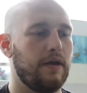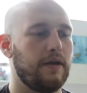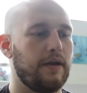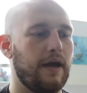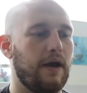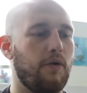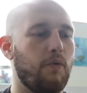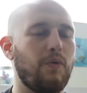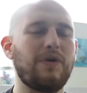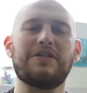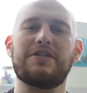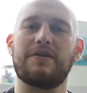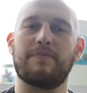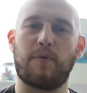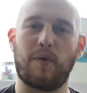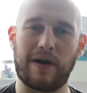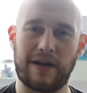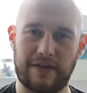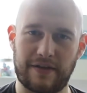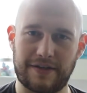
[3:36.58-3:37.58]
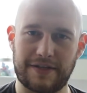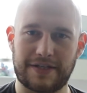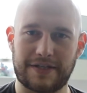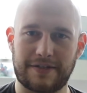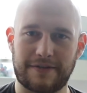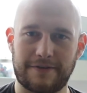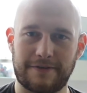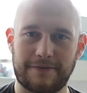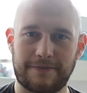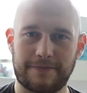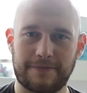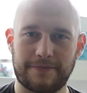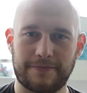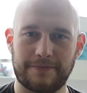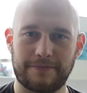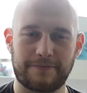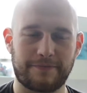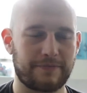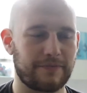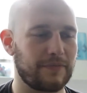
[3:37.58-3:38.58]
Now, what's the point of this?
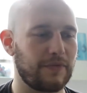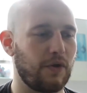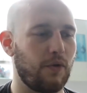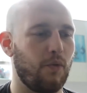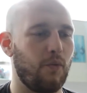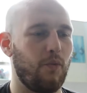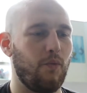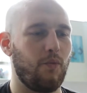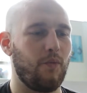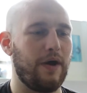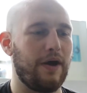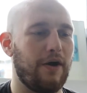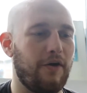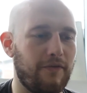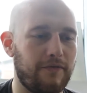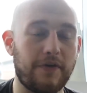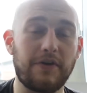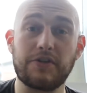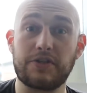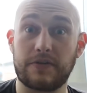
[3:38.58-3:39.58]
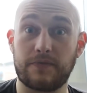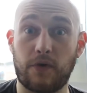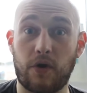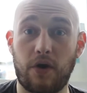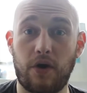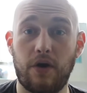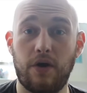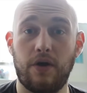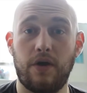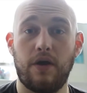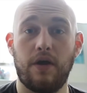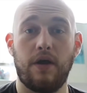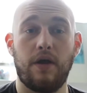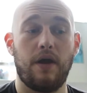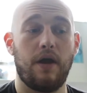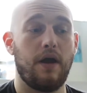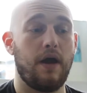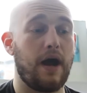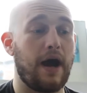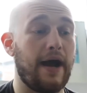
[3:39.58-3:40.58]
Well, first of all,
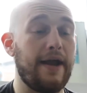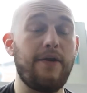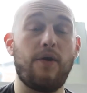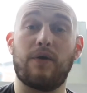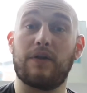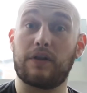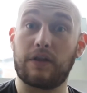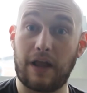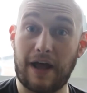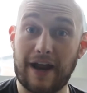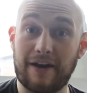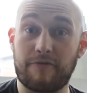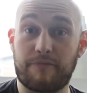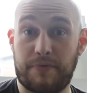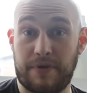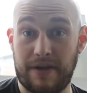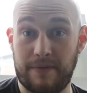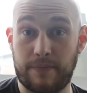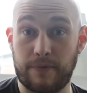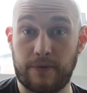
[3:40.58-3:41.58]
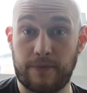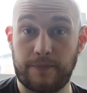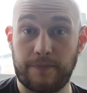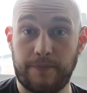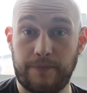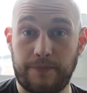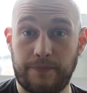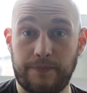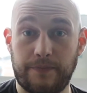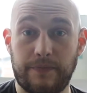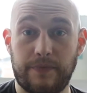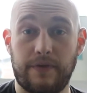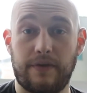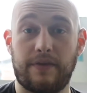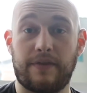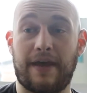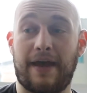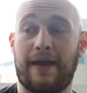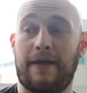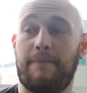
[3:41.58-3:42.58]
I know a lot of people
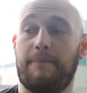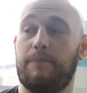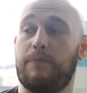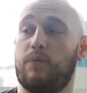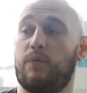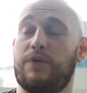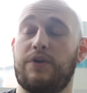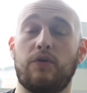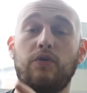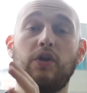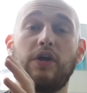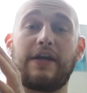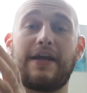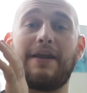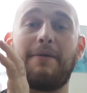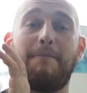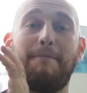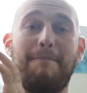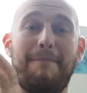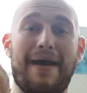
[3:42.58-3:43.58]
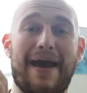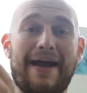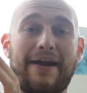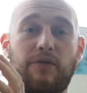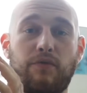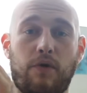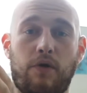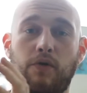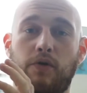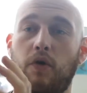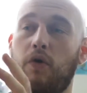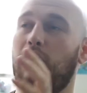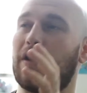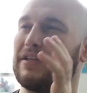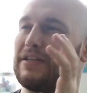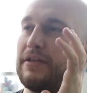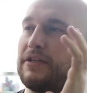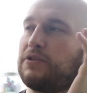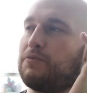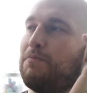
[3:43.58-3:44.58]
that when you look at a macro goal,
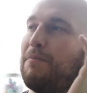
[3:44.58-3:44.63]
this